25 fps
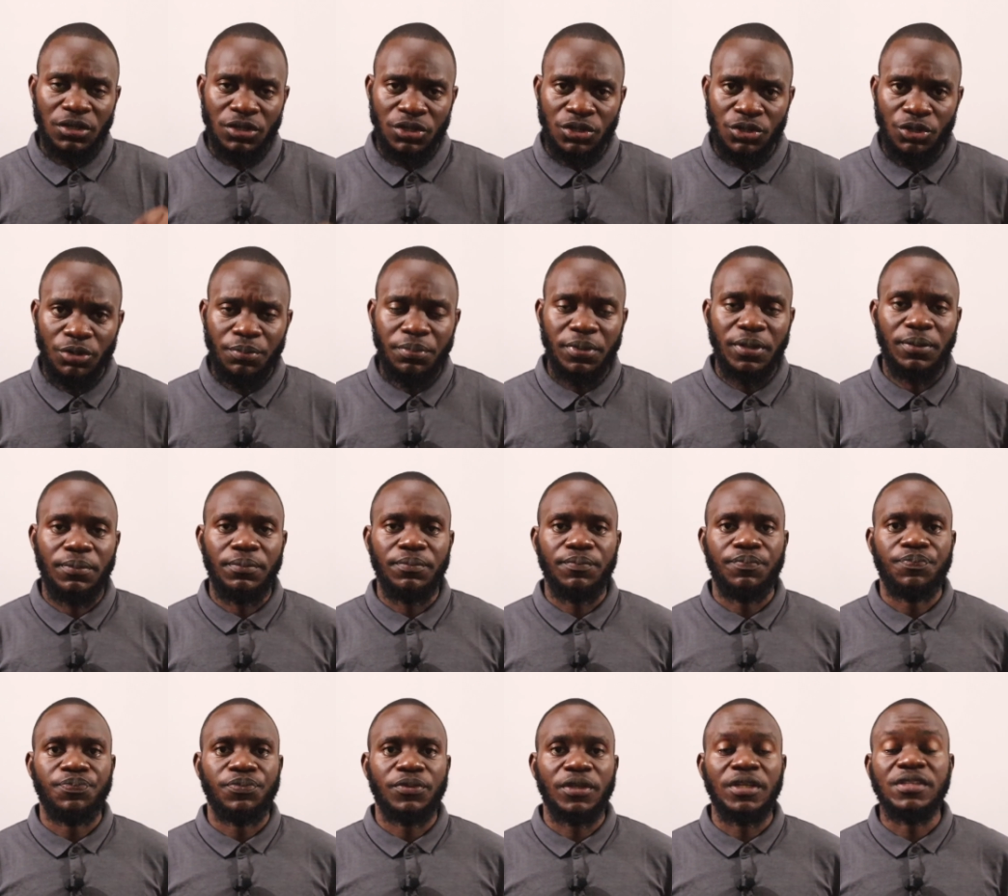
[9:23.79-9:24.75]
Drop him
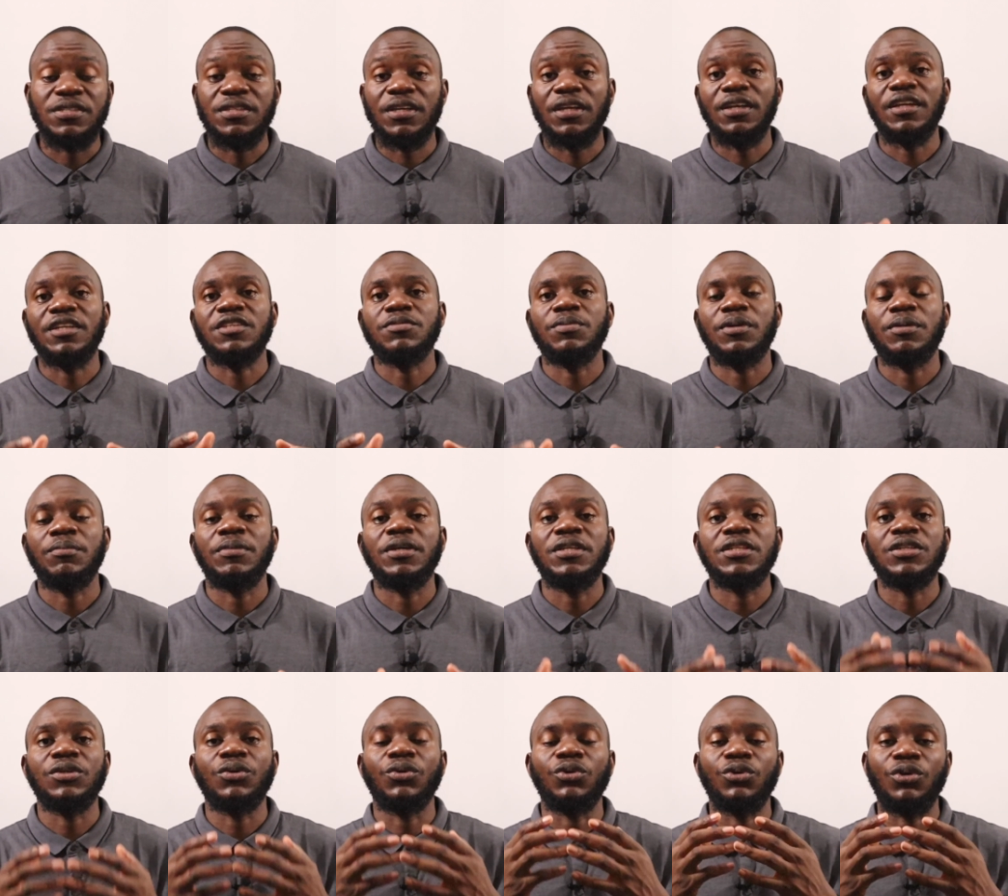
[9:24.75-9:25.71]
and start
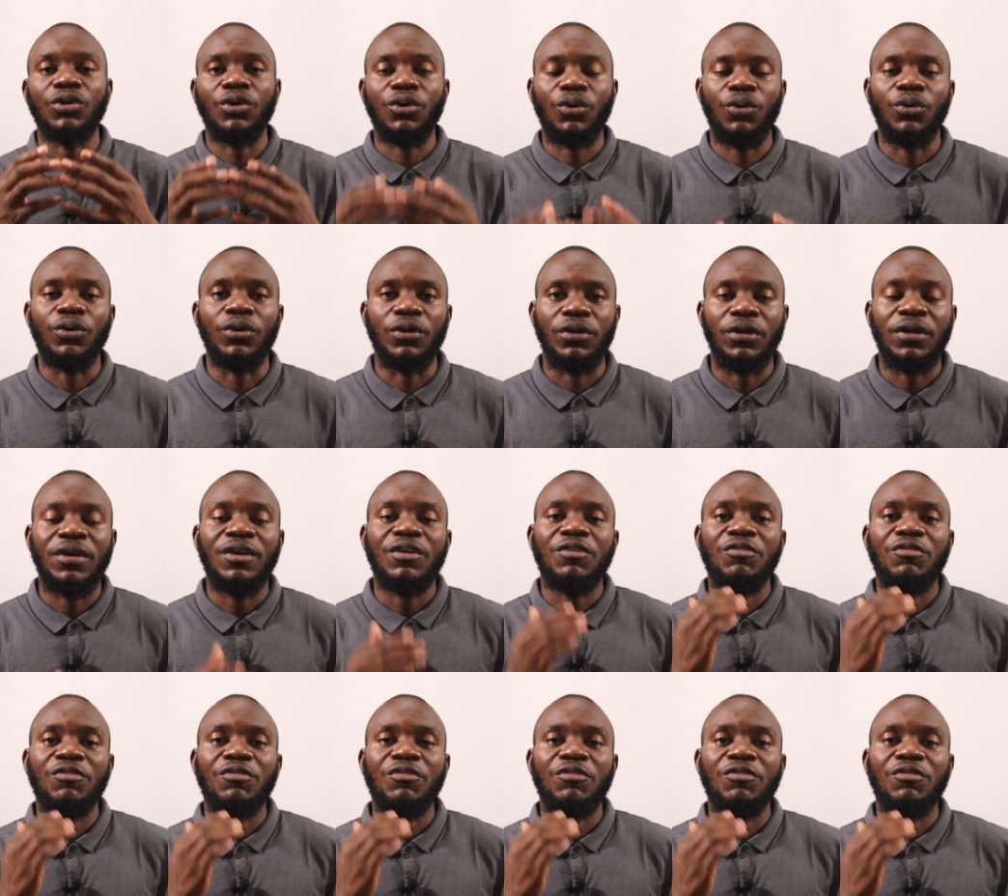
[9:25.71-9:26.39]
experimenting on your own.